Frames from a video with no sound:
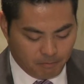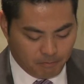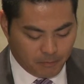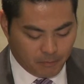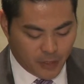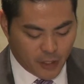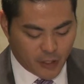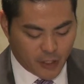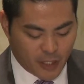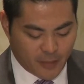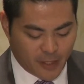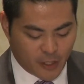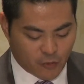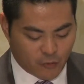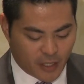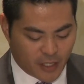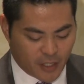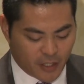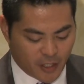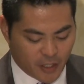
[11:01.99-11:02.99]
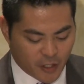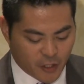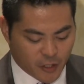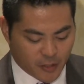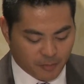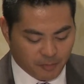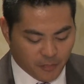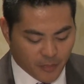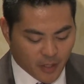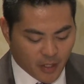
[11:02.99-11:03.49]
PCMH
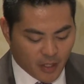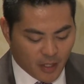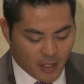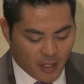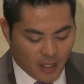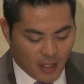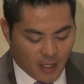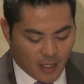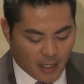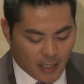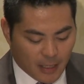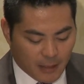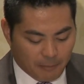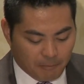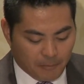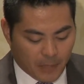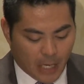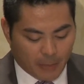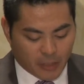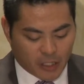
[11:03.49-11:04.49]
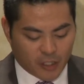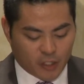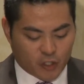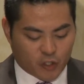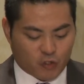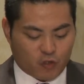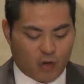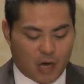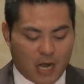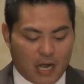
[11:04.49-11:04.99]
recognition. I'm going to
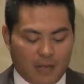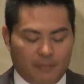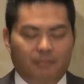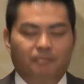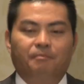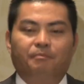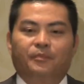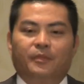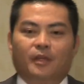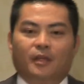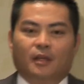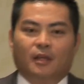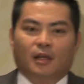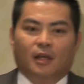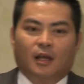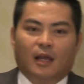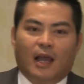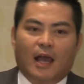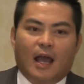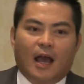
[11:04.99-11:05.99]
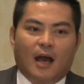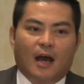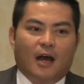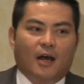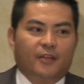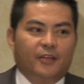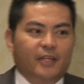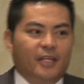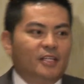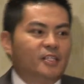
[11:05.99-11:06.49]
describe
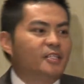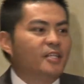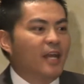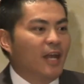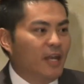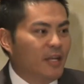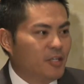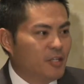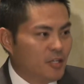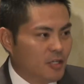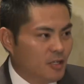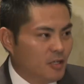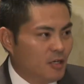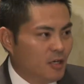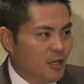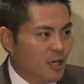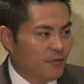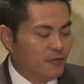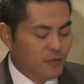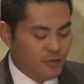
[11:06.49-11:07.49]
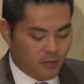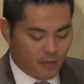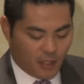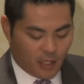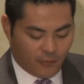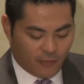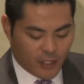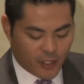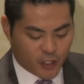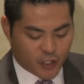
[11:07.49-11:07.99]
the intent
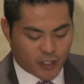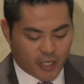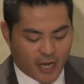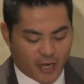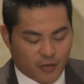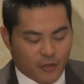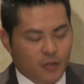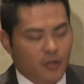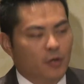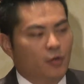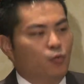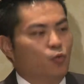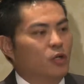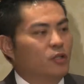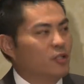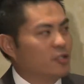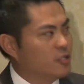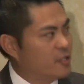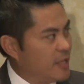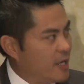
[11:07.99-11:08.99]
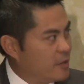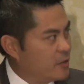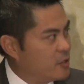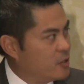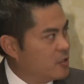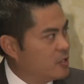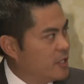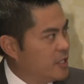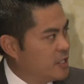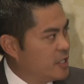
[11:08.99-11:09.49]
of each standard and what the
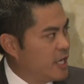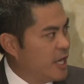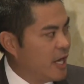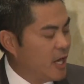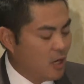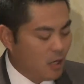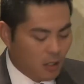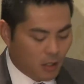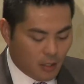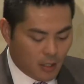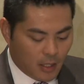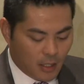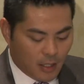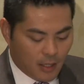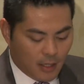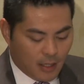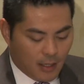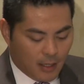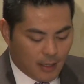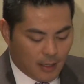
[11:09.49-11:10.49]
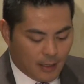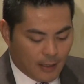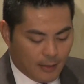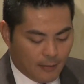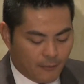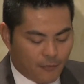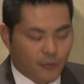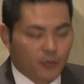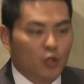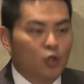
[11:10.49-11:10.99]
standards entail.
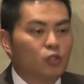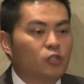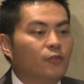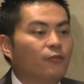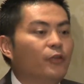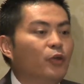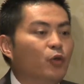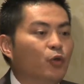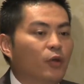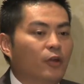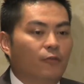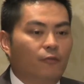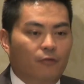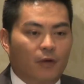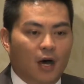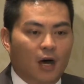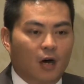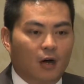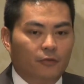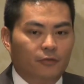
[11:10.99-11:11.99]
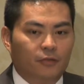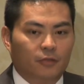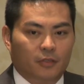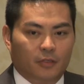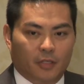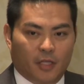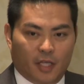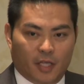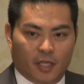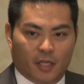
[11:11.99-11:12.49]
For those of you involved
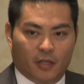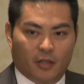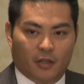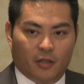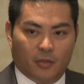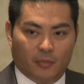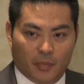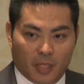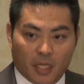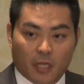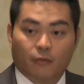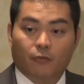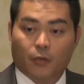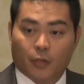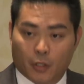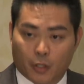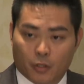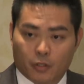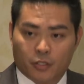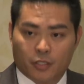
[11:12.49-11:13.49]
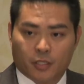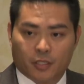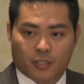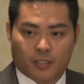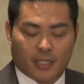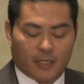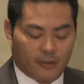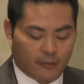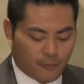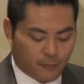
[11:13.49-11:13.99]
in the Meaningful Use
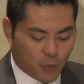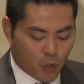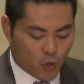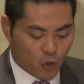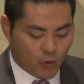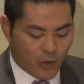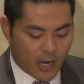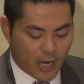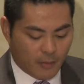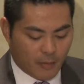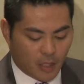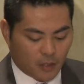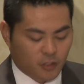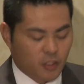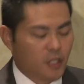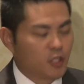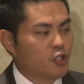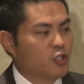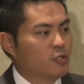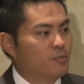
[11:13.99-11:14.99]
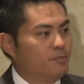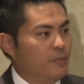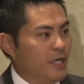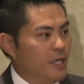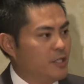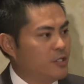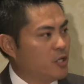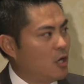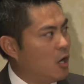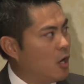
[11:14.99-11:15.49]
Incentive Program, I'll touch
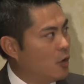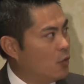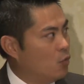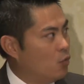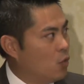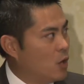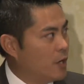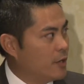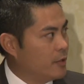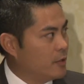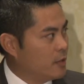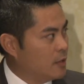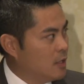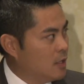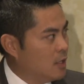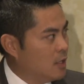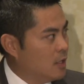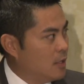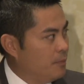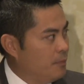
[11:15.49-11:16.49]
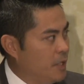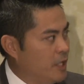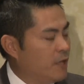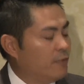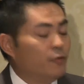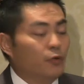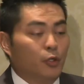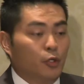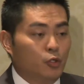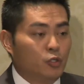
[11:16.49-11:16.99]
base on what
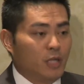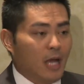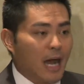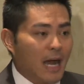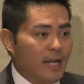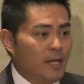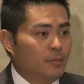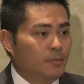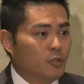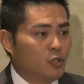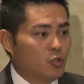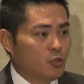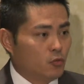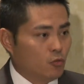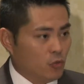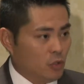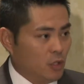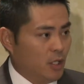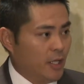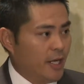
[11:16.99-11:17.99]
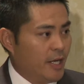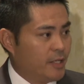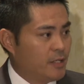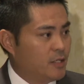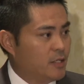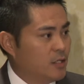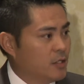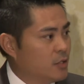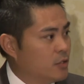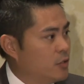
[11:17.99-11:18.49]
meaningful use items
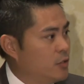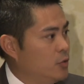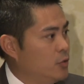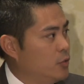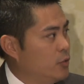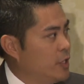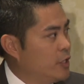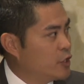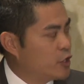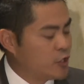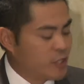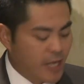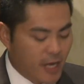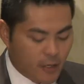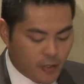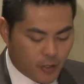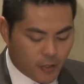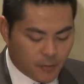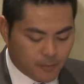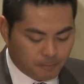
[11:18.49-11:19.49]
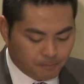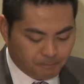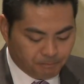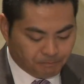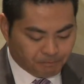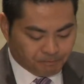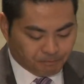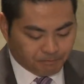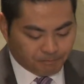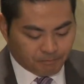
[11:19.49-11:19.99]
relate to each standard.
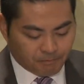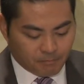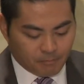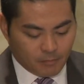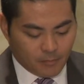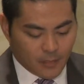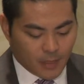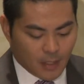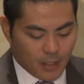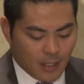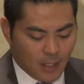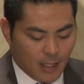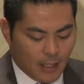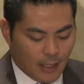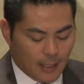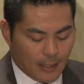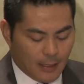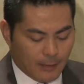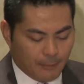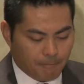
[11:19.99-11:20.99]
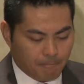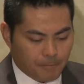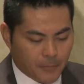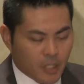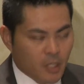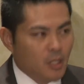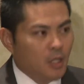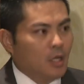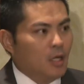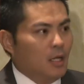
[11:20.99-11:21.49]
I
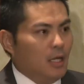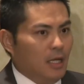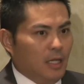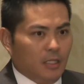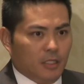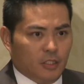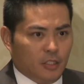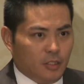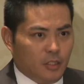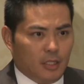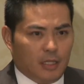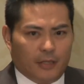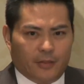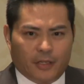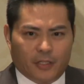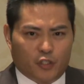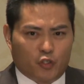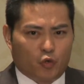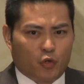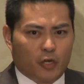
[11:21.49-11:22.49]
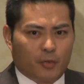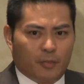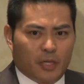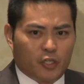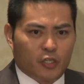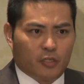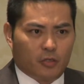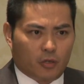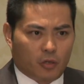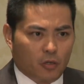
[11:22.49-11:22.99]
think Jordan
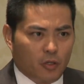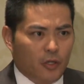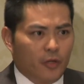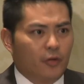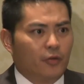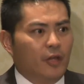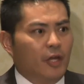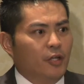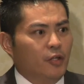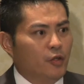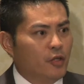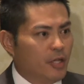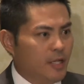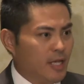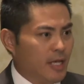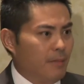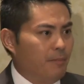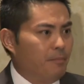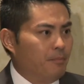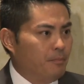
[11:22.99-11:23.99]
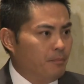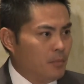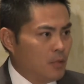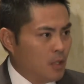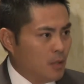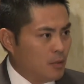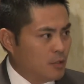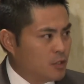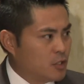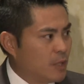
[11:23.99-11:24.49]
mentioned earlier that you can get
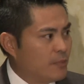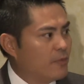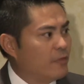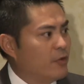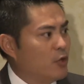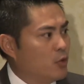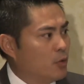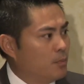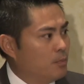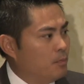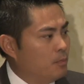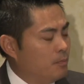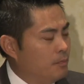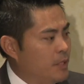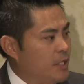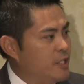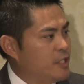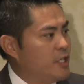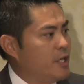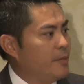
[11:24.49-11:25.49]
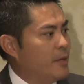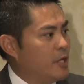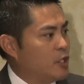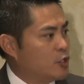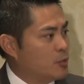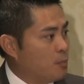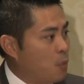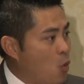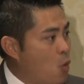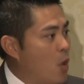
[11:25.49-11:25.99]
some of your
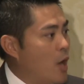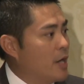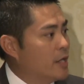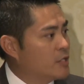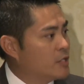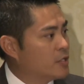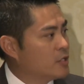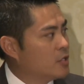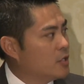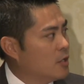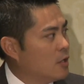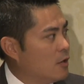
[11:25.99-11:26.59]
PCMH points